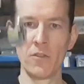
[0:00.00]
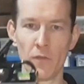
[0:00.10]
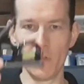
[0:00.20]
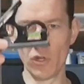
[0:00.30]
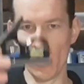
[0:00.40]
So
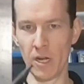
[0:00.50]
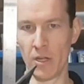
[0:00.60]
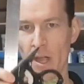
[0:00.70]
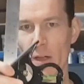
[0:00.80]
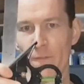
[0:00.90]
if you're trying
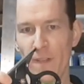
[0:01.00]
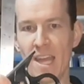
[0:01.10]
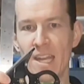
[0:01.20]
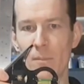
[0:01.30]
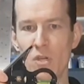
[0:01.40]
to
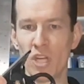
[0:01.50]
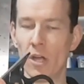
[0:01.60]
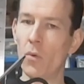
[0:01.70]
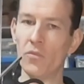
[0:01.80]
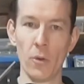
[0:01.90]
flatten up
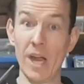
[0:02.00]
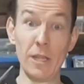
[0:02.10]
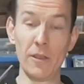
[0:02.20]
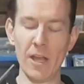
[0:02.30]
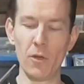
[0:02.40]
shelves or
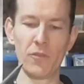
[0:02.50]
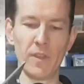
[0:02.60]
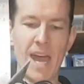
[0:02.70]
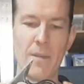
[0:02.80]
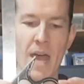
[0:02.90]
anything else for
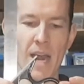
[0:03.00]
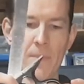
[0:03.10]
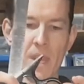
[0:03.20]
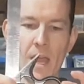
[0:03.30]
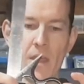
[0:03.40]
that
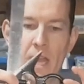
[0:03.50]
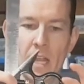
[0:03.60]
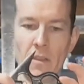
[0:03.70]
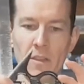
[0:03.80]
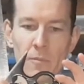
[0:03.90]
matter,
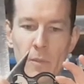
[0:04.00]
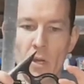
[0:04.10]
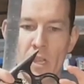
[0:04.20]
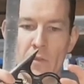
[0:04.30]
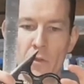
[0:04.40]
then the
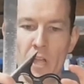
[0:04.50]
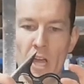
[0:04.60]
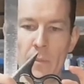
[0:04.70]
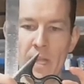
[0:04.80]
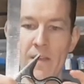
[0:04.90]
spirit level is going
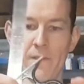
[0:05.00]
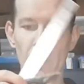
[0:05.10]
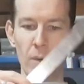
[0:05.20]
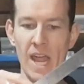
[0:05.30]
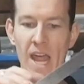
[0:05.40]
to be a
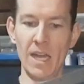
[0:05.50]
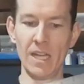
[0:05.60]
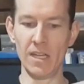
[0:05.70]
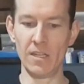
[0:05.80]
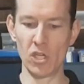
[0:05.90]
very
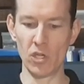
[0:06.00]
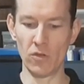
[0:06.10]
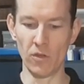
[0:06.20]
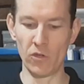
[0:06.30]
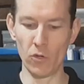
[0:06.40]
handy addition to
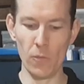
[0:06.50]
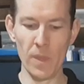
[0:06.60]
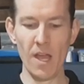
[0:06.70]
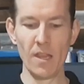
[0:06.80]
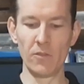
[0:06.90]
the tool.
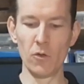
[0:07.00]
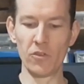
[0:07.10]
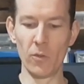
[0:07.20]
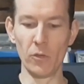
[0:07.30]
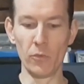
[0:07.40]
There's
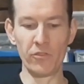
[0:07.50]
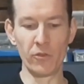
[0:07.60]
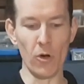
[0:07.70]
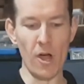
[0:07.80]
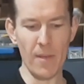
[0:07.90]
also a little
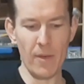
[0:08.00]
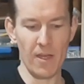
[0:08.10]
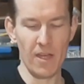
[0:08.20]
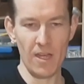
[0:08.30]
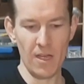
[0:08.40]
scribe.
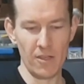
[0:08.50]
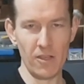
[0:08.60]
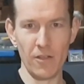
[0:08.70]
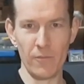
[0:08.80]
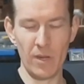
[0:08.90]

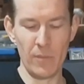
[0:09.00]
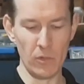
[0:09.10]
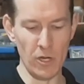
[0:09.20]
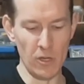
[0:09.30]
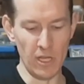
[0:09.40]
Don't know if many
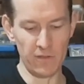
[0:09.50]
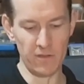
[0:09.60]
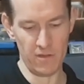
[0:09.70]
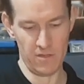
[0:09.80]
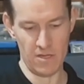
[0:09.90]
people know this.
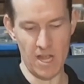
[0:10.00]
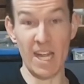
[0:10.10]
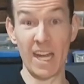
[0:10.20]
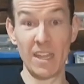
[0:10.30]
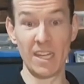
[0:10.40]
I
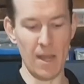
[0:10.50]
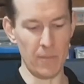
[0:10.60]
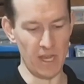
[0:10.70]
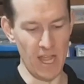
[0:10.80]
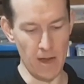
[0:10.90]
can't get the damn
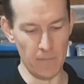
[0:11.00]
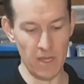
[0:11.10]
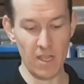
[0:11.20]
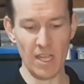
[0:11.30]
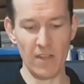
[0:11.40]
thing out.
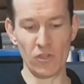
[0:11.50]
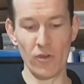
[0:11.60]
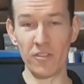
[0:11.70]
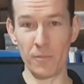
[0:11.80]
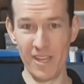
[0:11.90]
You have to
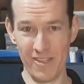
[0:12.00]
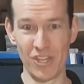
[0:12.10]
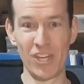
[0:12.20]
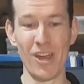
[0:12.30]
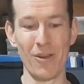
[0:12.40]
trust me, I'll
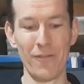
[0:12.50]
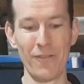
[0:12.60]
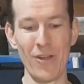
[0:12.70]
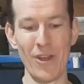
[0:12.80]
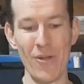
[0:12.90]
show you a
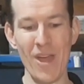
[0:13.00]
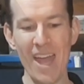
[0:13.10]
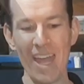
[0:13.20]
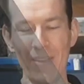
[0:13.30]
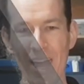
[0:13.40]
photo.
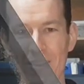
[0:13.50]
If you